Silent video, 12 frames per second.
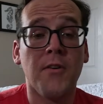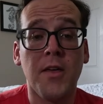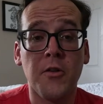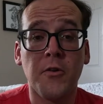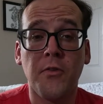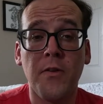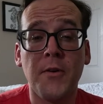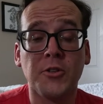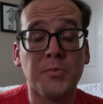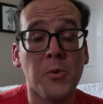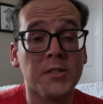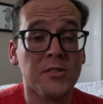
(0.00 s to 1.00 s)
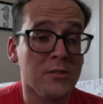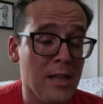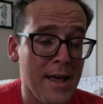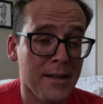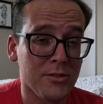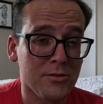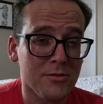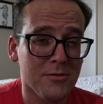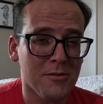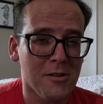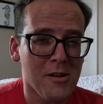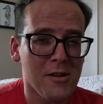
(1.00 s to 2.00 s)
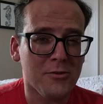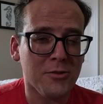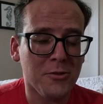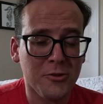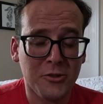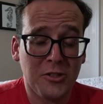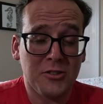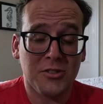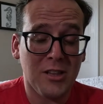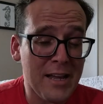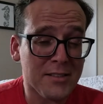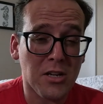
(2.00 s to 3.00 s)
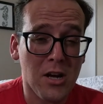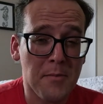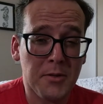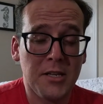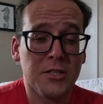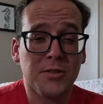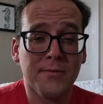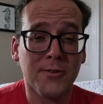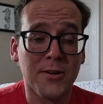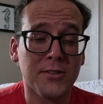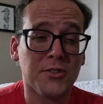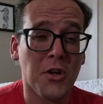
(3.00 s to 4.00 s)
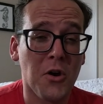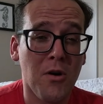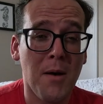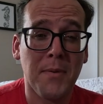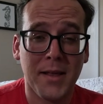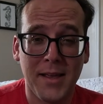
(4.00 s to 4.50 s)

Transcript: fund their female sports less, so there's just less competition for us to go up